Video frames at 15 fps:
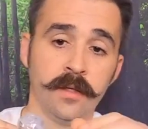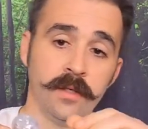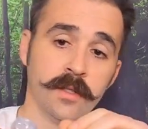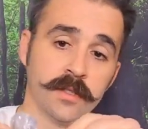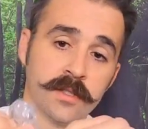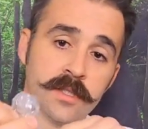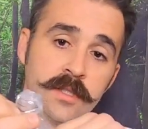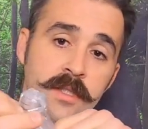You
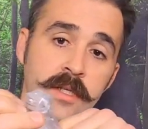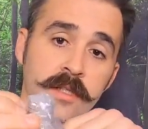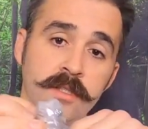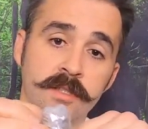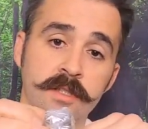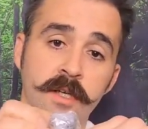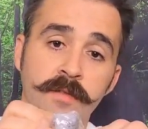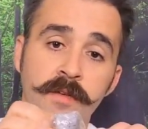can see that I
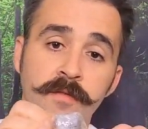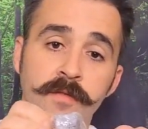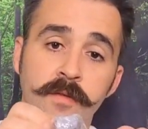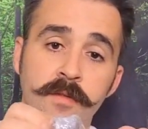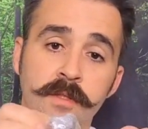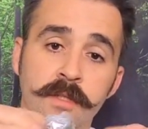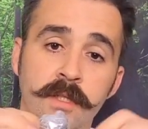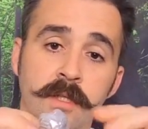just have it
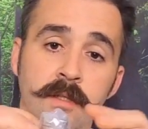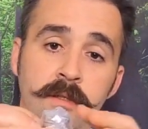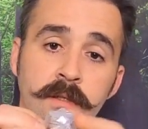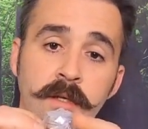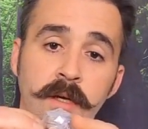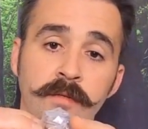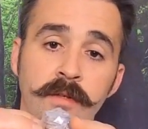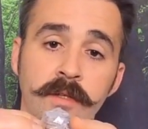folded down
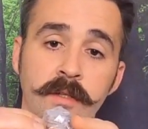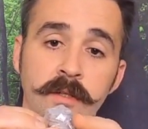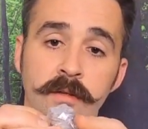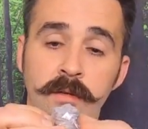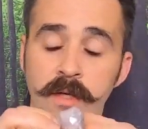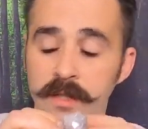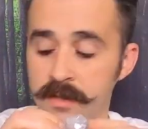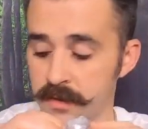covering the
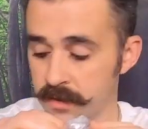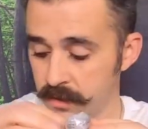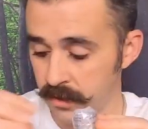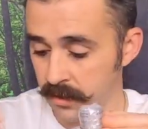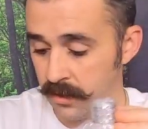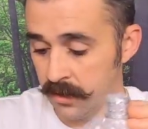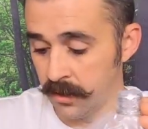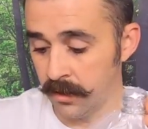threads,
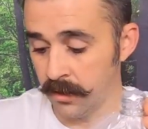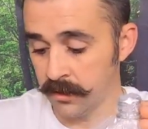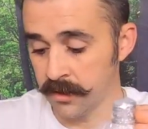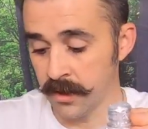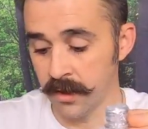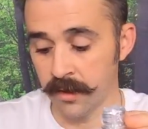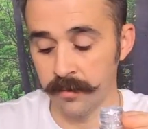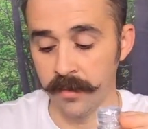and then I'll
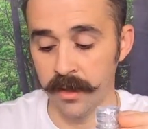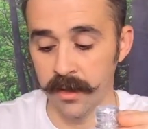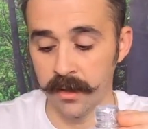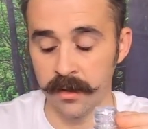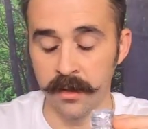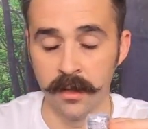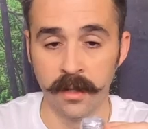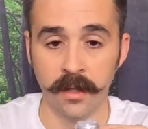take
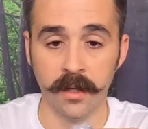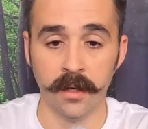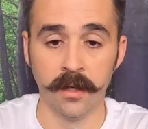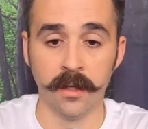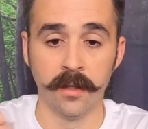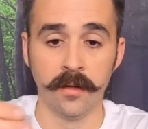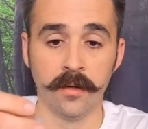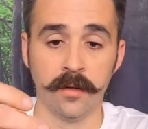my
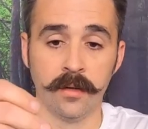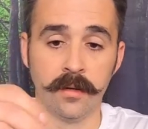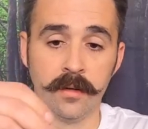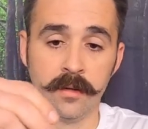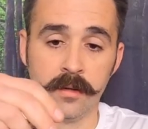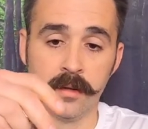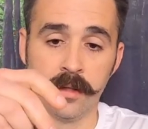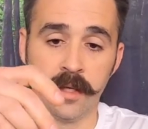
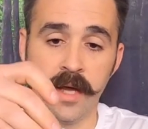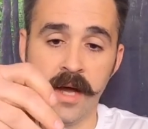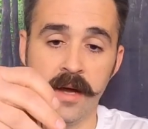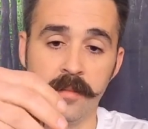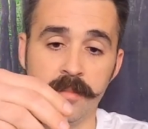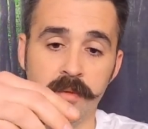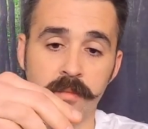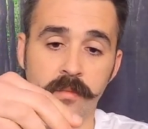
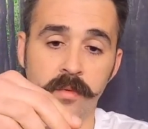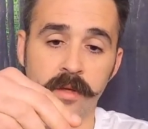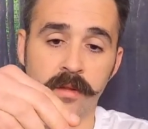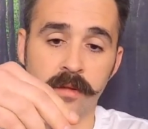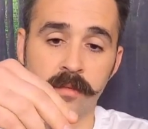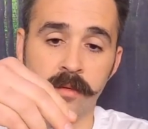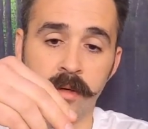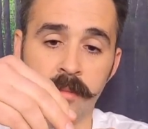cap
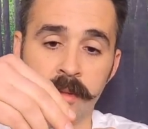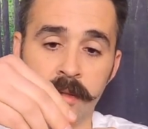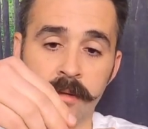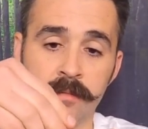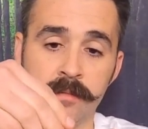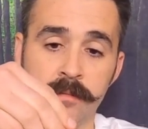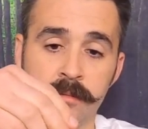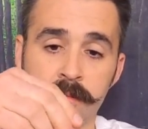with the
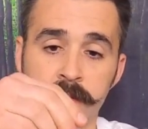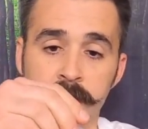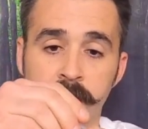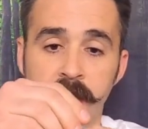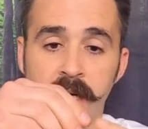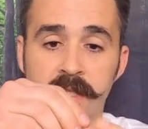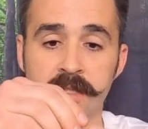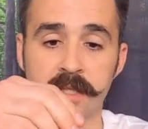rubber
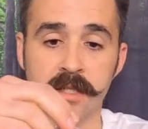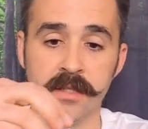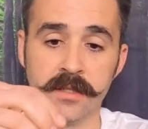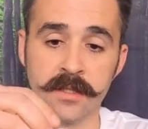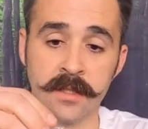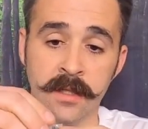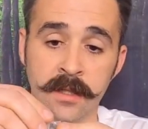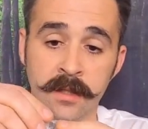gasket
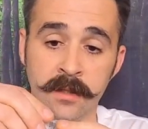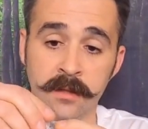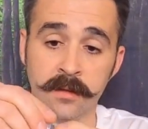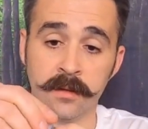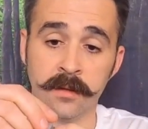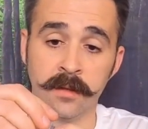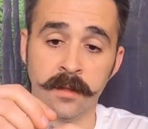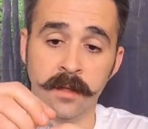inside it,
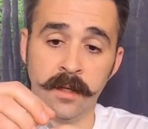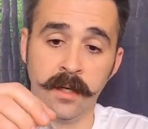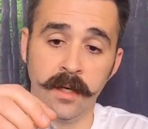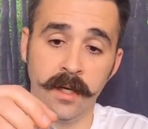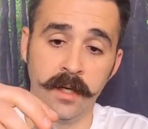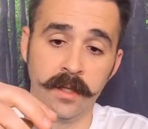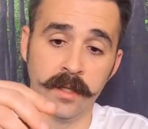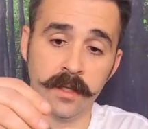
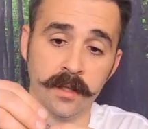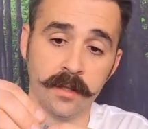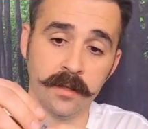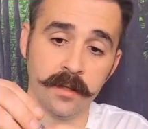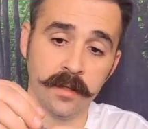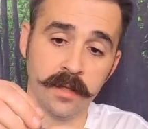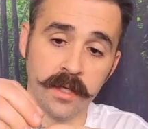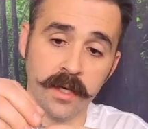and
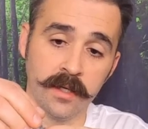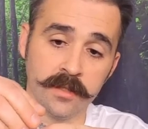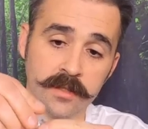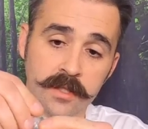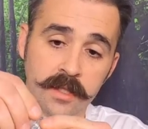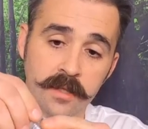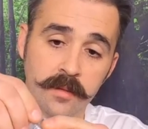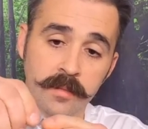then on the
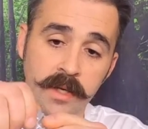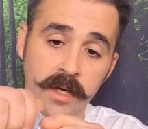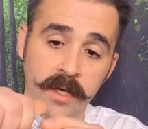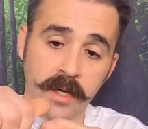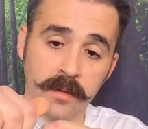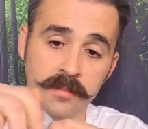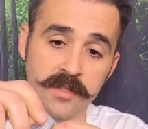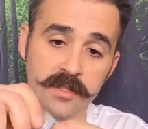outside of the
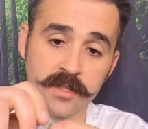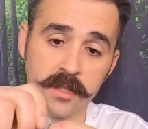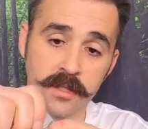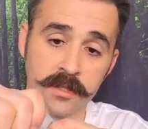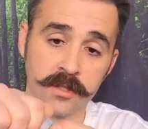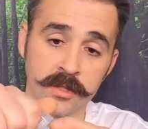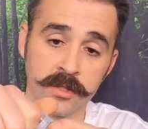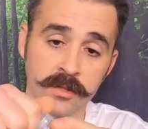bag I'm just
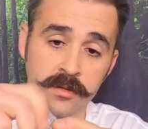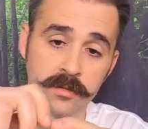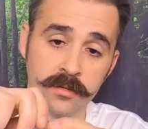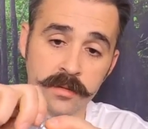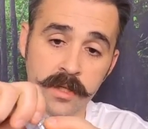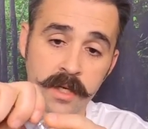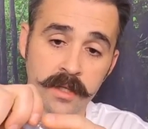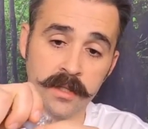going to
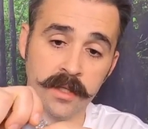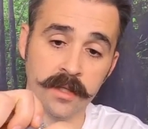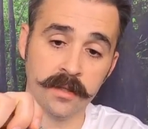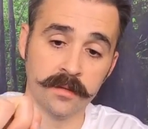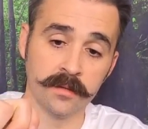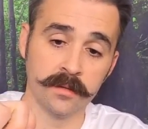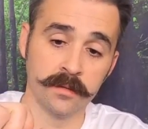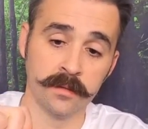screw that
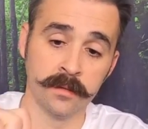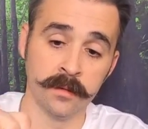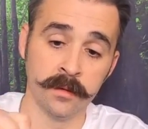down